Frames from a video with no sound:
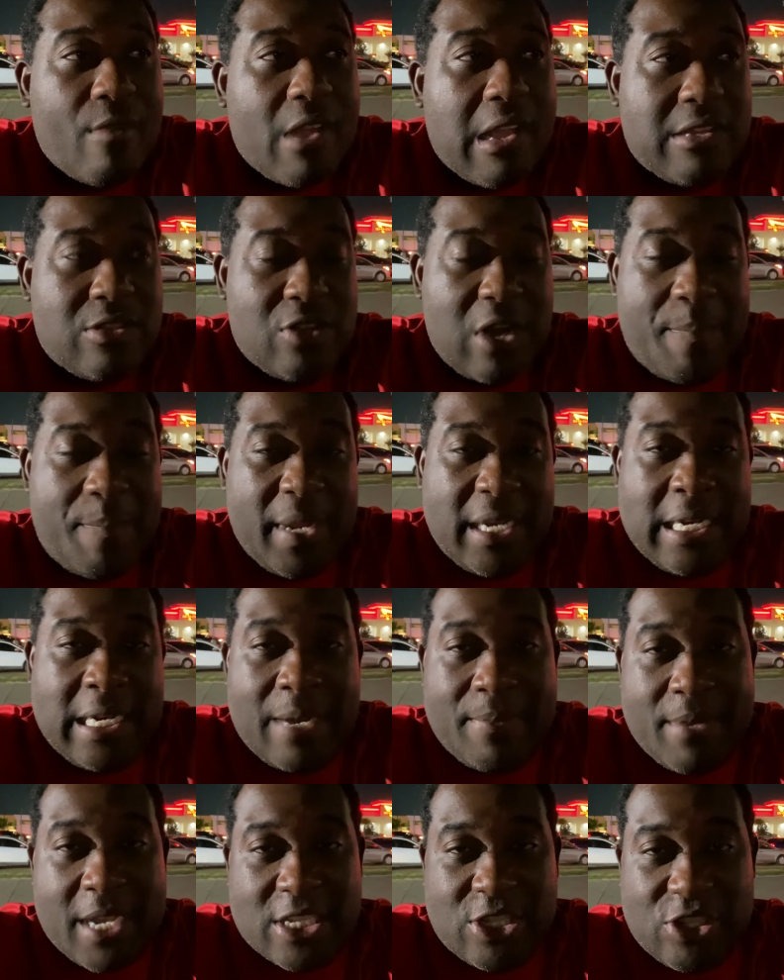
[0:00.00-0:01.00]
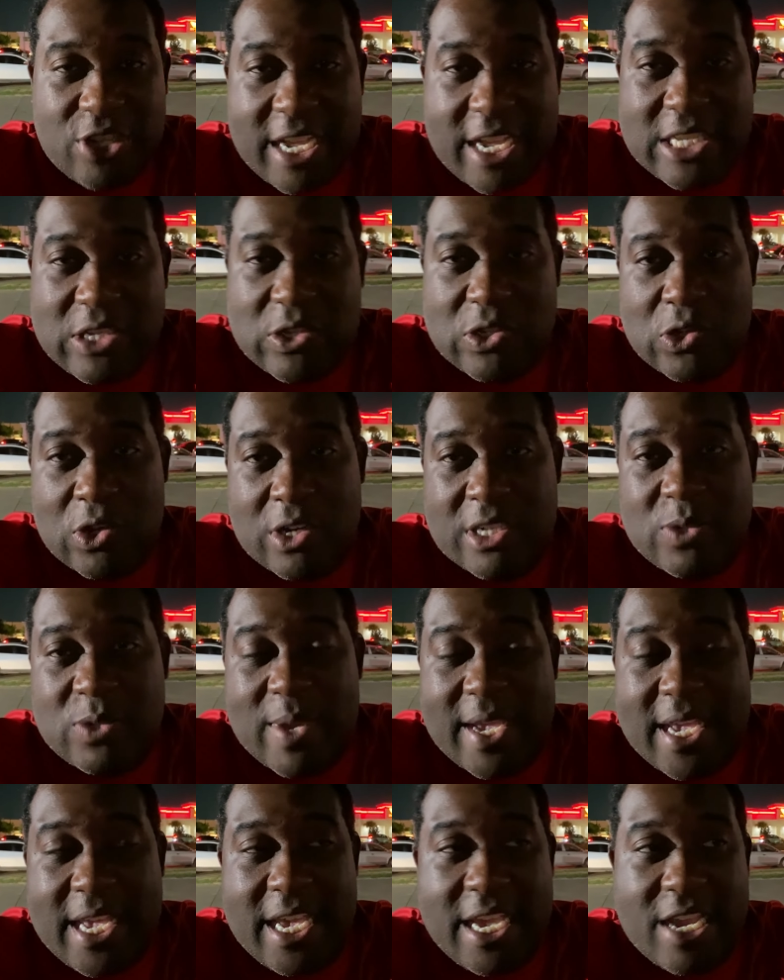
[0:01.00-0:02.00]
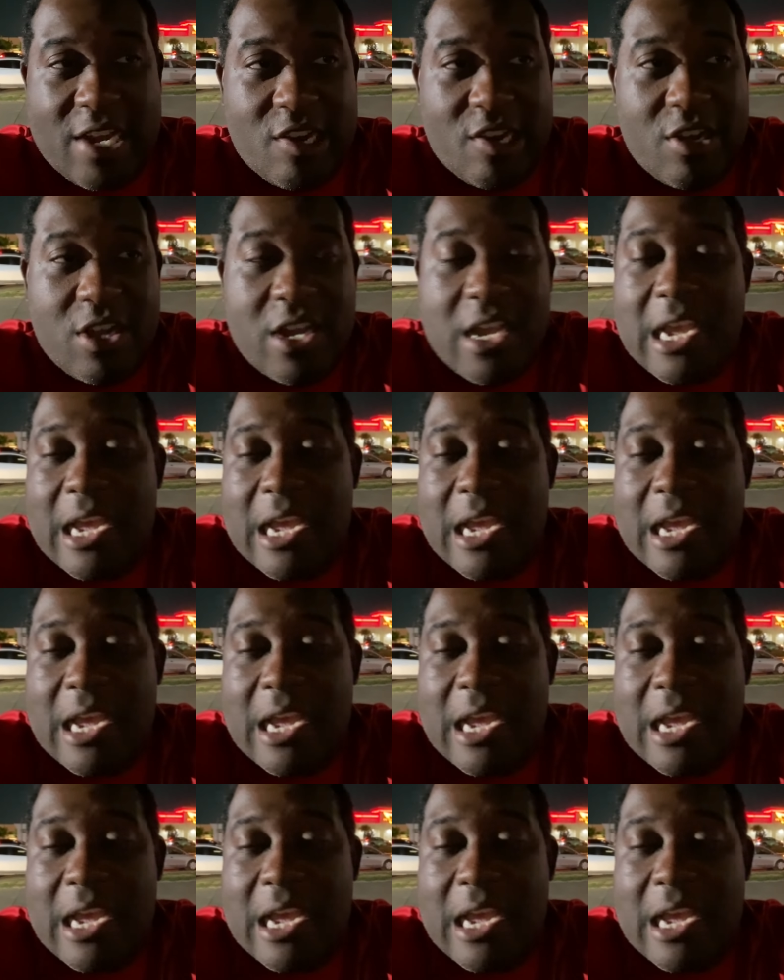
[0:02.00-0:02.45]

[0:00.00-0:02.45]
So they picked it up yesterday, so it's on its way here.